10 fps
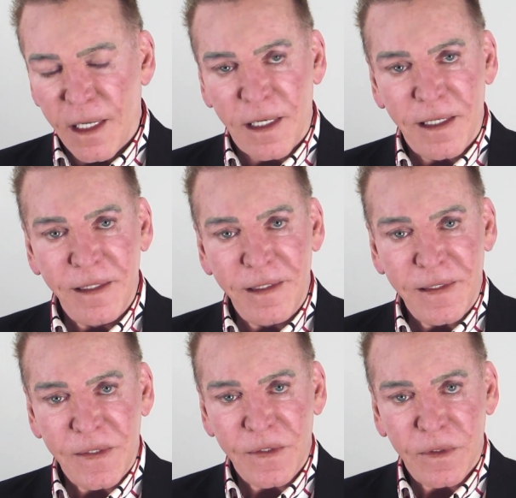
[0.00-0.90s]
Uh,
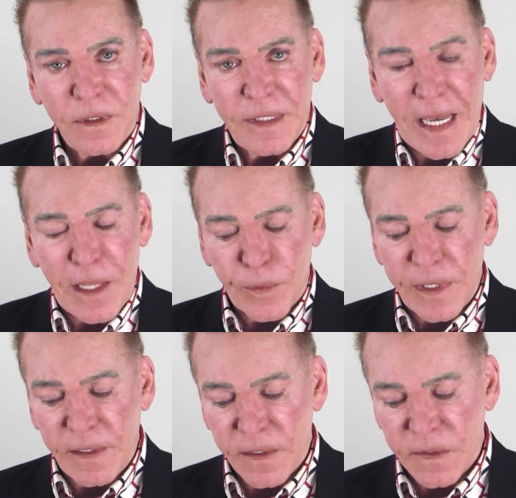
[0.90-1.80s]
this
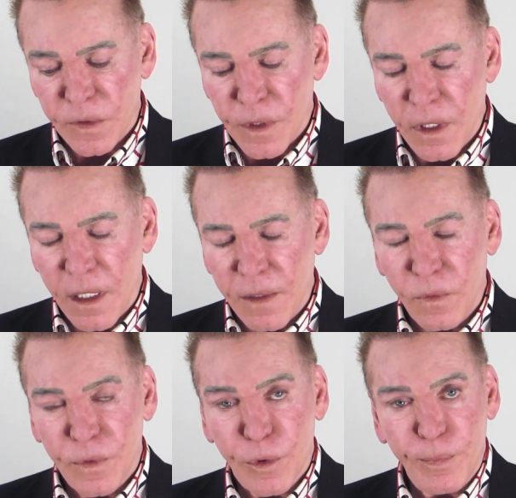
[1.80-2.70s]
gathering, this uh,
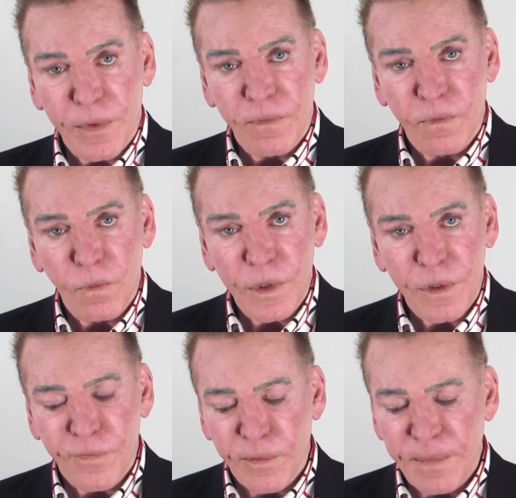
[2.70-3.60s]
group of
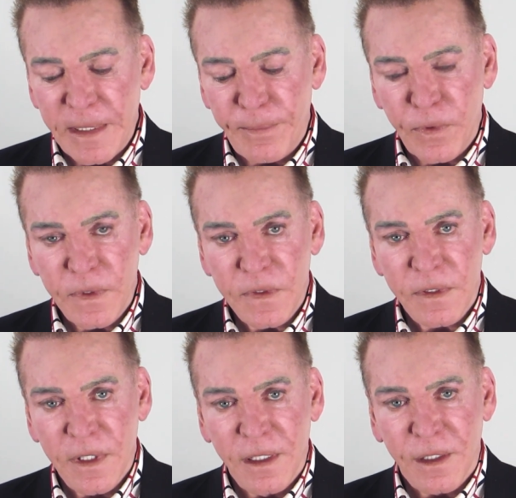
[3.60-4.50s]
wonderful people
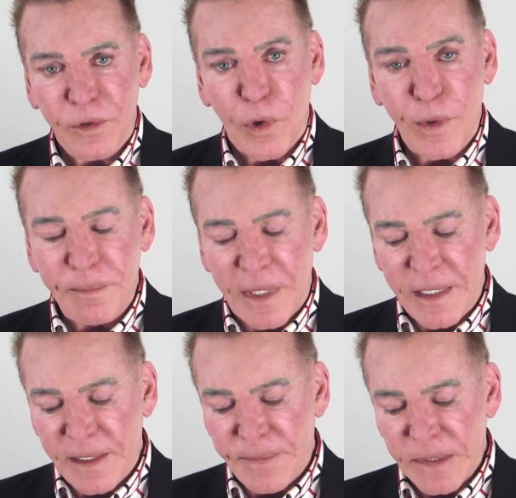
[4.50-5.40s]
is growing by
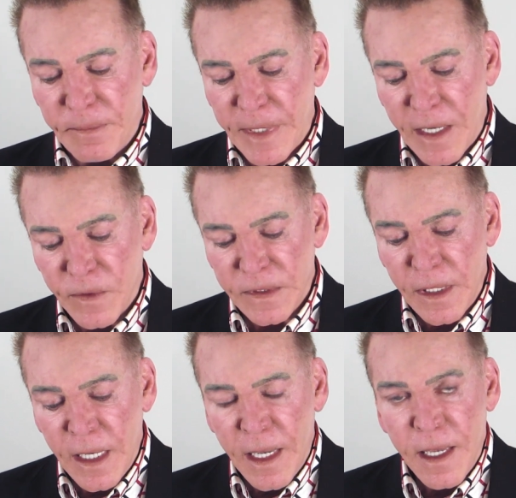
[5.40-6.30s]
leaps and bounds.
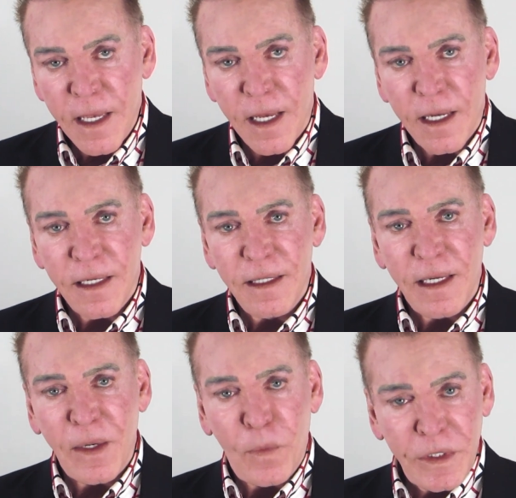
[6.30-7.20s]
Uh,
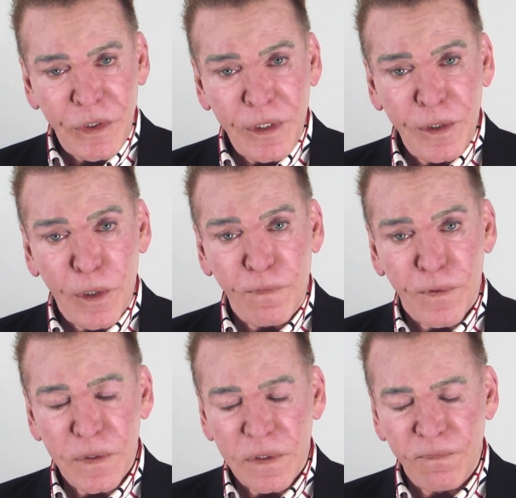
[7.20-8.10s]
I want you to know
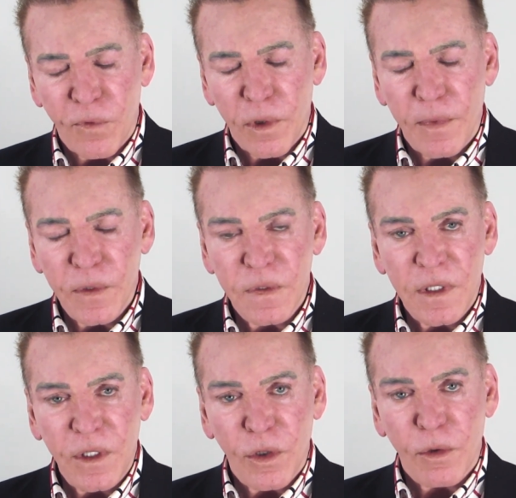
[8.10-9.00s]
first and foremost
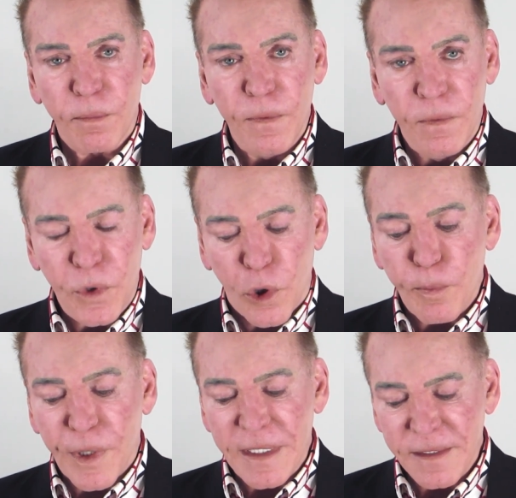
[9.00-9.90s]
that your, your
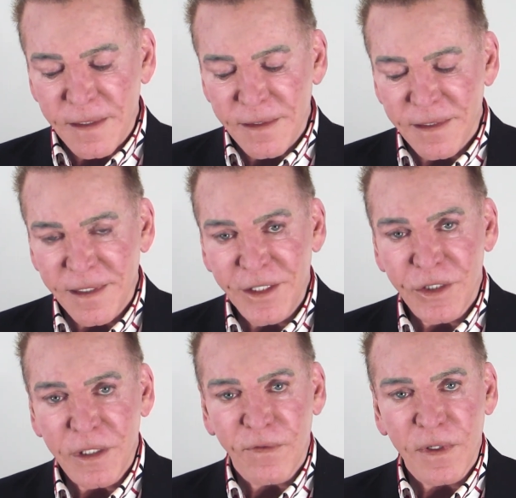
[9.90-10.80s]
presence,
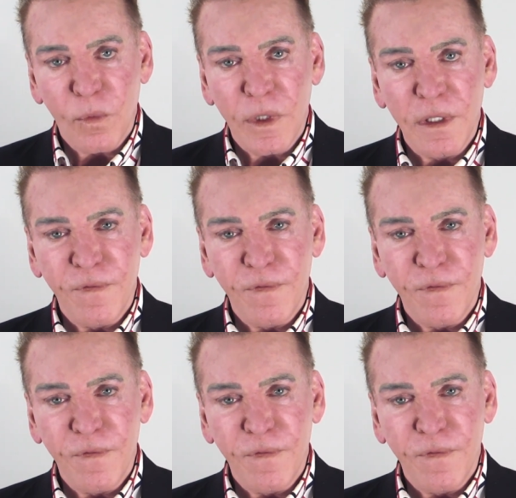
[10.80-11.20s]
each and every one